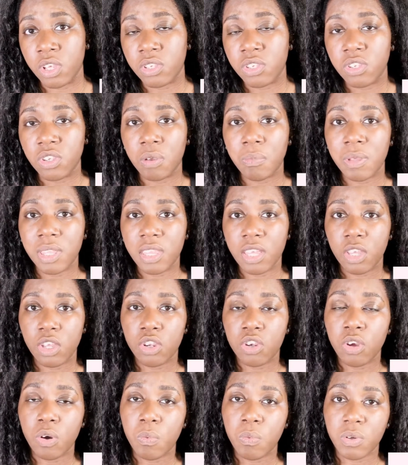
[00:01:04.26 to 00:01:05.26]
assuming that you
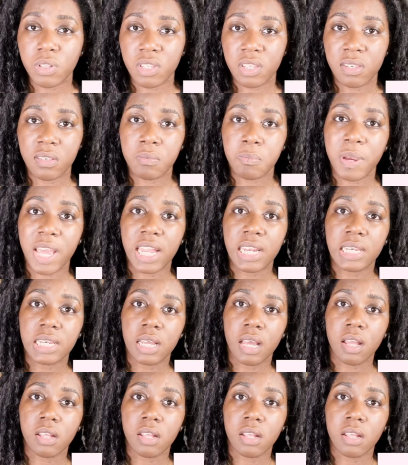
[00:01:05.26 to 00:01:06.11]
don't want to spend